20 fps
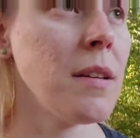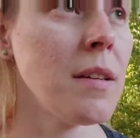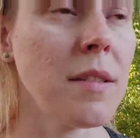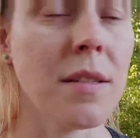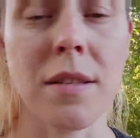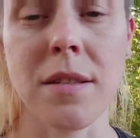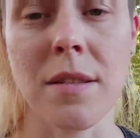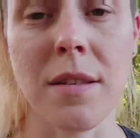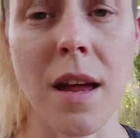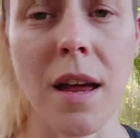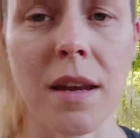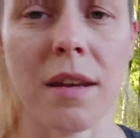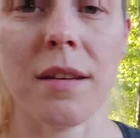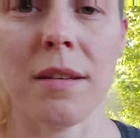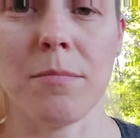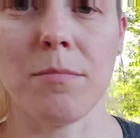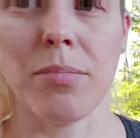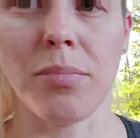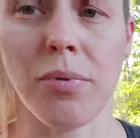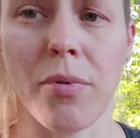This is not
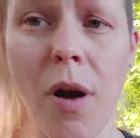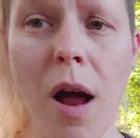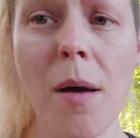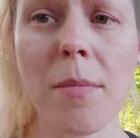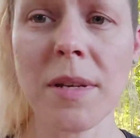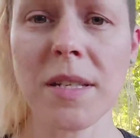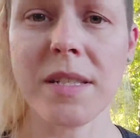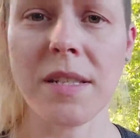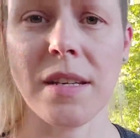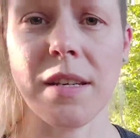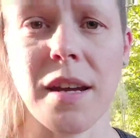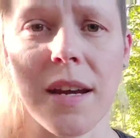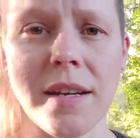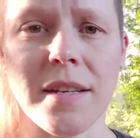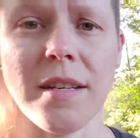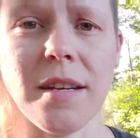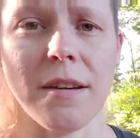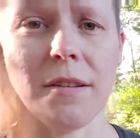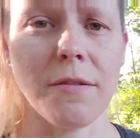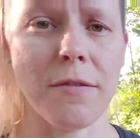a promising
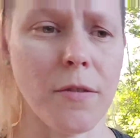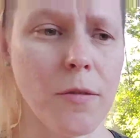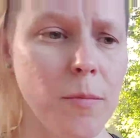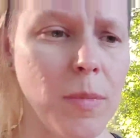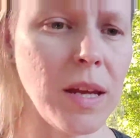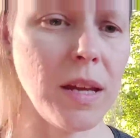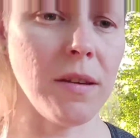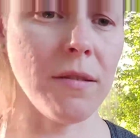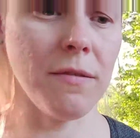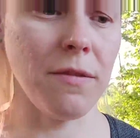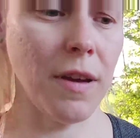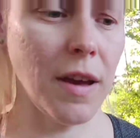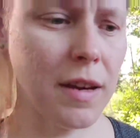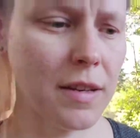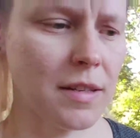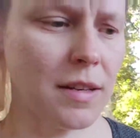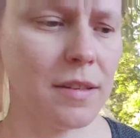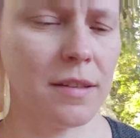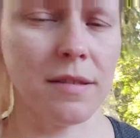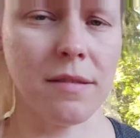idea for me. In
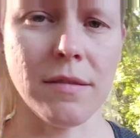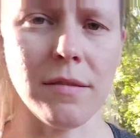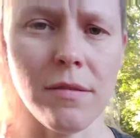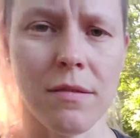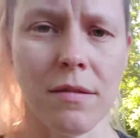fact, it